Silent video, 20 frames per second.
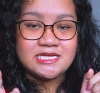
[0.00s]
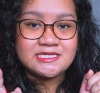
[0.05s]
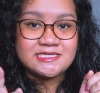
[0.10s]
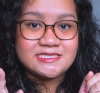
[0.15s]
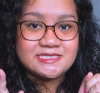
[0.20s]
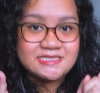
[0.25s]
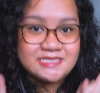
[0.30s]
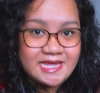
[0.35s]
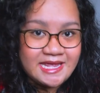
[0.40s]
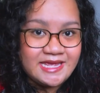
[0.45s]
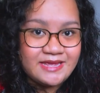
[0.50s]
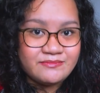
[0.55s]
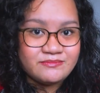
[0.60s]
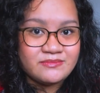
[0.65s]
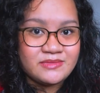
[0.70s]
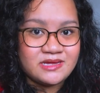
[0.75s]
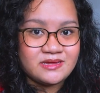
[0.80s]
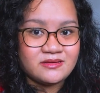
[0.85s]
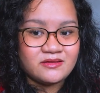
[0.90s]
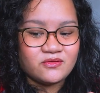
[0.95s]

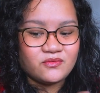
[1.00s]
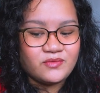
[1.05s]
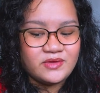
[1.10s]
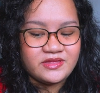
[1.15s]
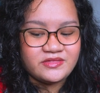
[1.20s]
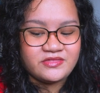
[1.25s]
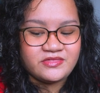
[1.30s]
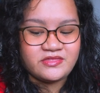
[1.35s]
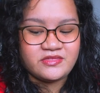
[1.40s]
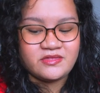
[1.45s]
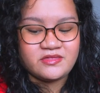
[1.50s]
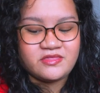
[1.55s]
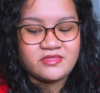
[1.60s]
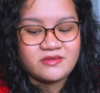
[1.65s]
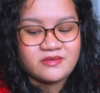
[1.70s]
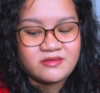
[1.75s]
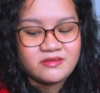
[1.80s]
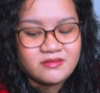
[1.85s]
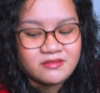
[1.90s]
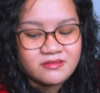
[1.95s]
Same with
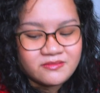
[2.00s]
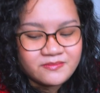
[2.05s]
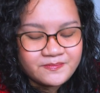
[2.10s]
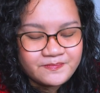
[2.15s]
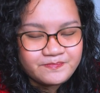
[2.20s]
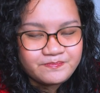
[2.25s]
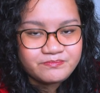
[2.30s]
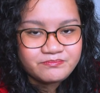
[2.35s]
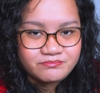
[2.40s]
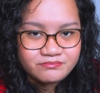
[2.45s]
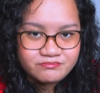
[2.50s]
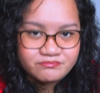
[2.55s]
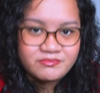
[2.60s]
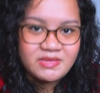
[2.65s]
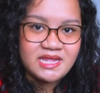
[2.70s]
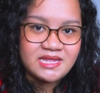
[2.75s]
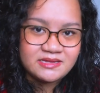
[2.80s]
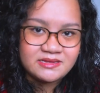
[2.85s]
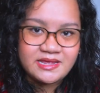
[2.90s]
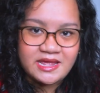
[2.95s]
the
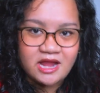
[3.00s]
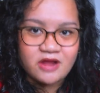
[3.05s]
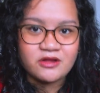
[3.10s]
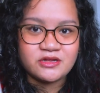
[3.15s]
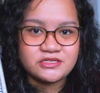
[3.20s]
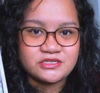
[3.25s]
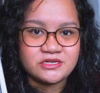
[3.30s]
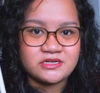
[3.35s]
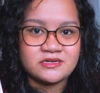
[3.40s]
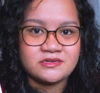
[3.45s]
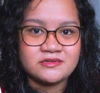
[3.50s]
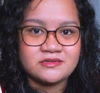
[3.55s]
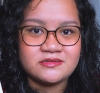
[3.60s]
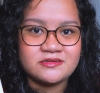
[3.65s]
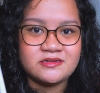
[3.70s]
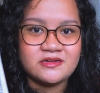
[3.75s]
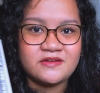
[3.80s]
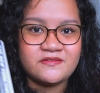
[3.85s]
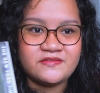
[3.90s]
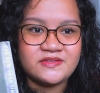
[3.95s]
main character
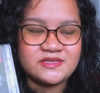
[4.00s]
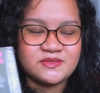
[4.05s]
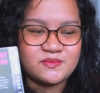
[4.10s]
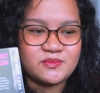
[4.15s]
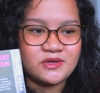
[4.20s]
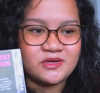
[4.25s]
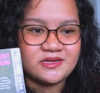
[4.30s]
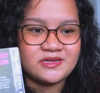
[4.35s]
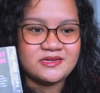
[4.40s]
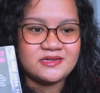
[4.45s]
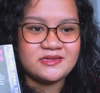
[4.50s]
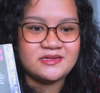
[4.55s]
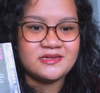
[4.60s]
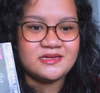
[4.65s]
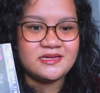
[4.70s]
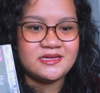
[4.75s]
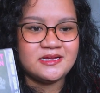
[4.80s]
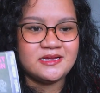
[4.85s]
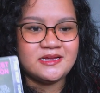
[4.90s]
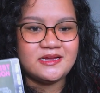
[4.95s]
of this book.
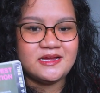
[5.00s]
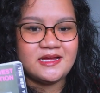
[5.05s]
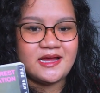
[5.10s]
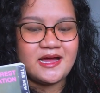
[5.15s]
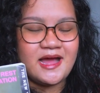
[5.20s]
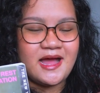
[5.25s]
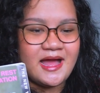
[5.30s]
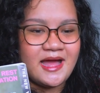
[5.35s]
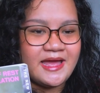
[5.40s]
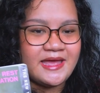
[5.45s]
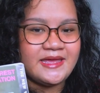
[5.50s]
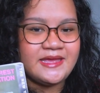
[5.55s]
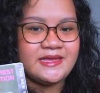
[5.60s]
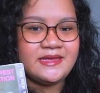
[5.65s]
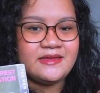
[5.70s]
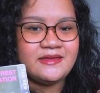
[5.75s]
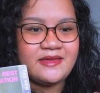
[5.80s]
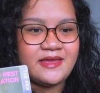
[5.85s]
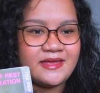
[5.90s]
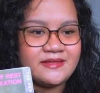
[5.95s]

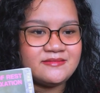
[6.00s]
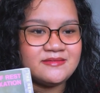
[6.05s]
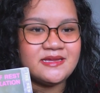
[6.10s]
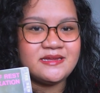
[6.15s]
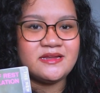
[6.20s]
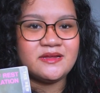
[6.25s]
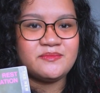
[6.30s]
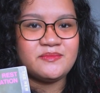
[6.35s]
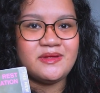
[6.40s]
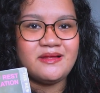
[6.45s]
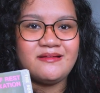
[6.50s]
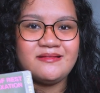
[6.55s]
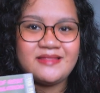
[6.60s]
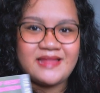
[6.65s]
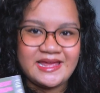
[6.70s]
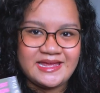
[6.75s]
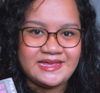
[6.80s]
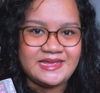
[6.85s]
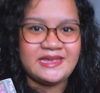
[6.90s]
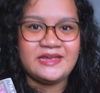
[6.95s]
I ended up
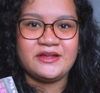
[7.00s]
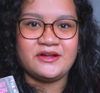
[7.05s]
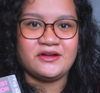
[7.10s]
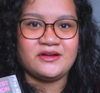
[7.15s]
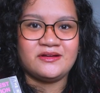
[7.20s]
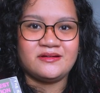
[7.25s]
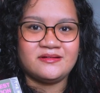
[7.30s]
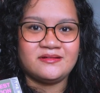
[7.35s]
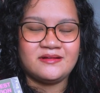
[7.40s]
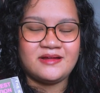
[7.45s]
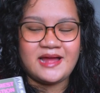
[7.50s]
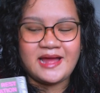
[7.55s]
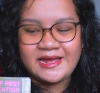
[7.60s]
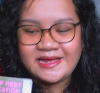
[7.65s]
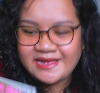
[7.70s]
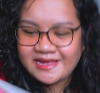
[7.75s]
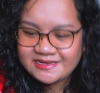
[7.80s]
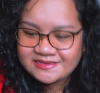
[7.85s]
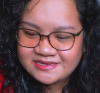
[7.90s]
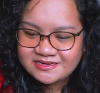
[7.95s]
liking her. I
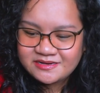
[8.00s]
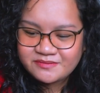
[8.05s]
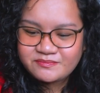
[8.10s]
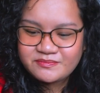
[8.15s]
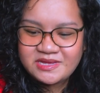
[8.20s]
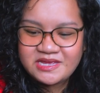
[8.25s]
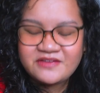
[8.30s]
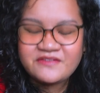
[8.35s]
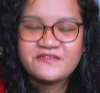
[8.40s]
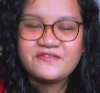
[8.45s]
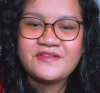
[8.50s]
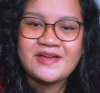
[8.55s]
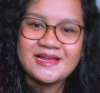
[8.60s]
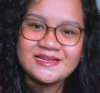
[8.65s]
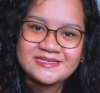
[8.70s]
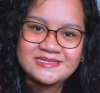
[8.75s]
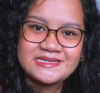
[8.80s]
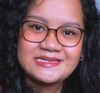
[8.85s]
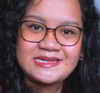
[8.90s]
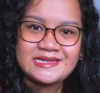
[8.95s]
ended up being
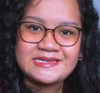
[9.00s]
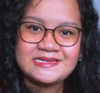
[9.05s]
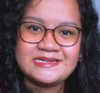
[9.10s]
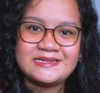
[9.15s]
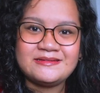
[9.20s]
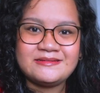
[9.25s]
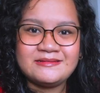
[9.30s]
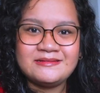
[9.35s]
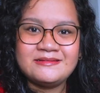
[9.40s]
fascinated